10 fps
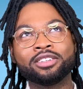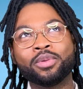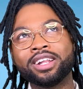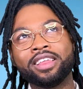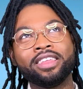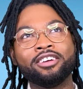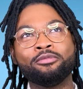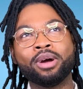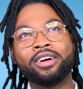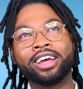her, what do they think of
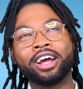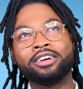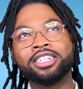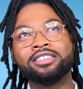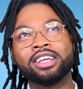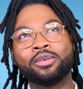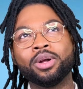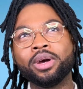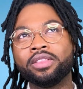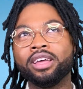Mariah Carey? She's like, what
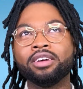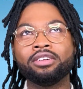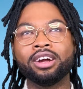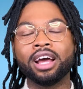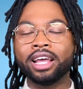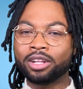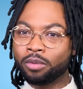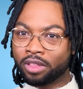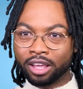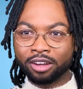do I think of her? I don't
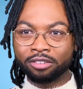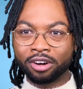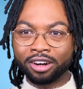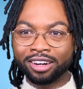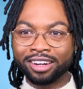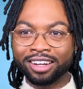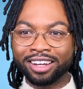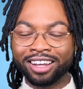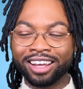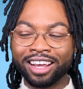think of her.
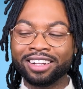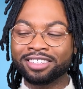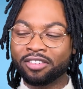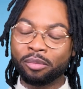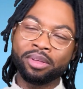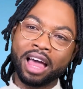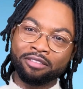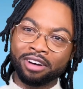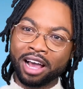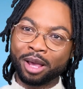And it's giving me that
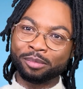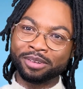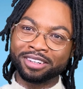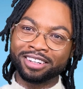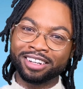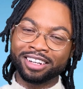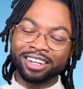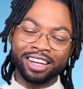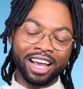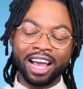vibe.
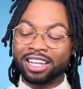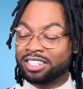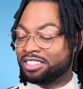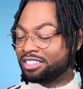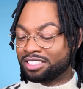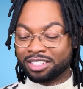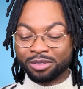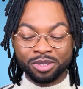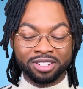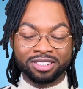
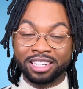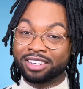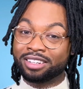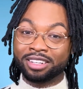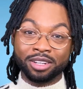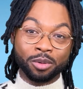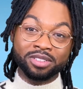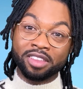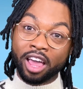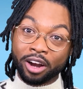It was
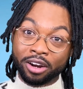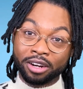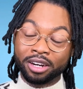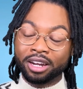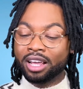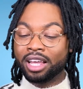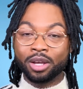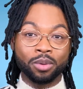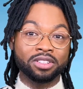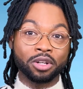there. It
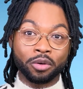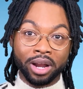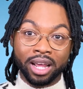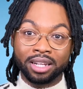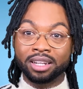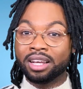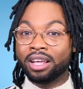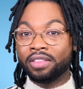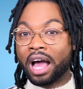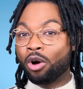wasn't great.
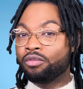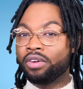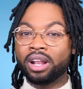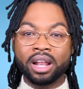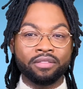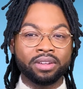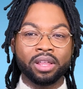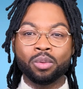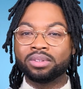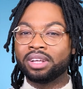The outfit and
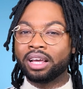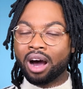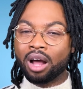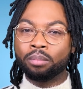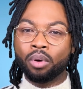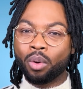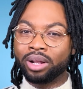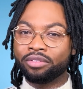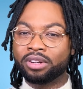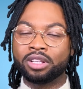everything was like on point
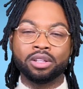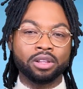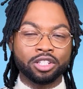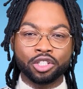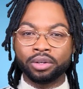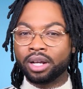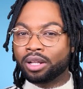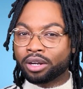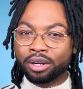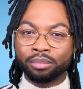for the
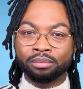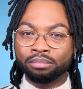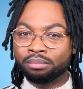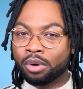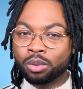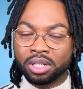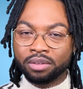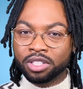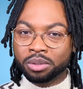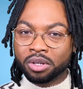trailer motif
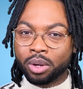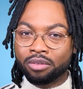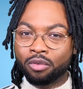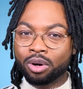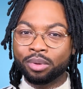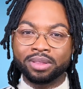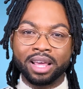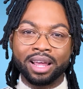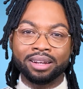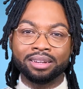she was going for, but
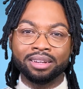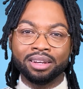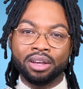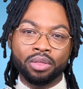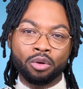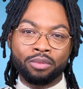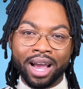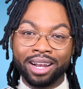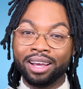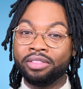then the
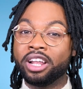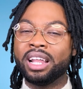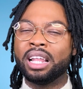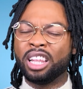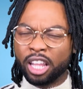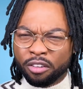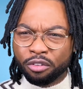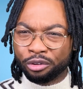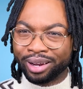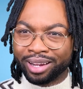writing and the
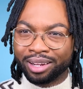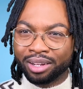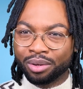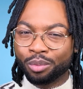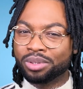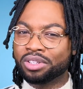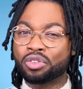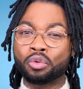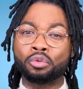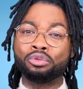delivery was just
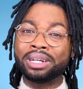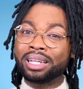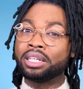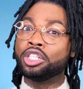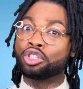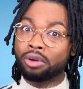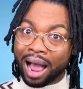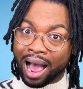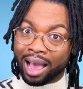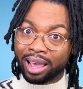really
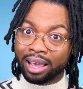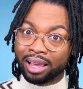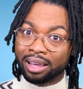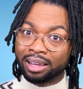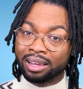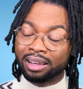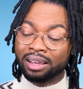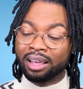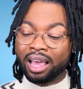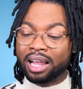dry.
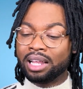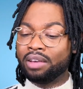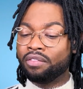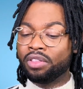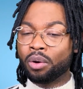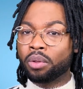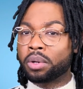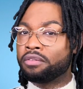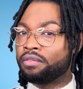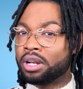And even though there
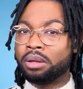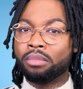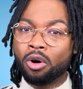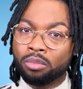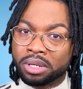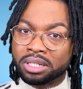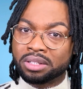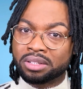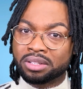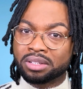were funny
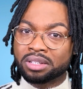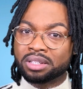moments,